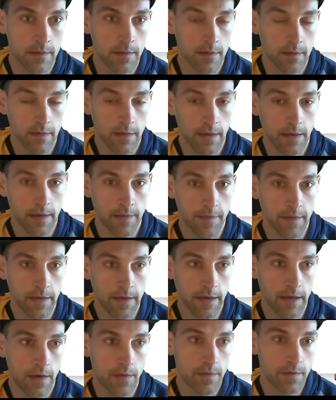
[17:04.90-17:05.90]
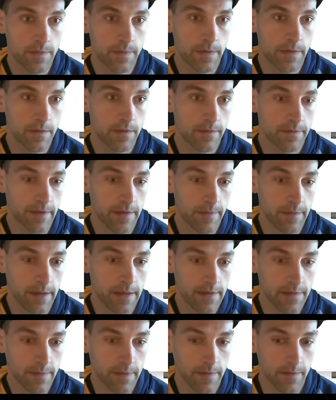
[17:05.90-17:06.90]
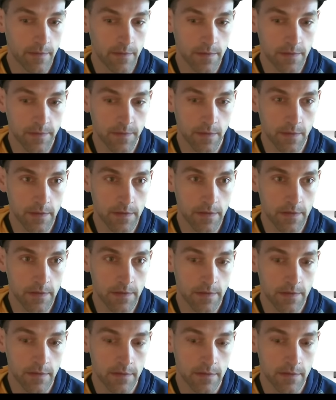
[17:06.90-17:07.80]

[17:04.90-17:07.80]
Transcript: And if they counterspell with a Red Blast, we have a Lose Focus.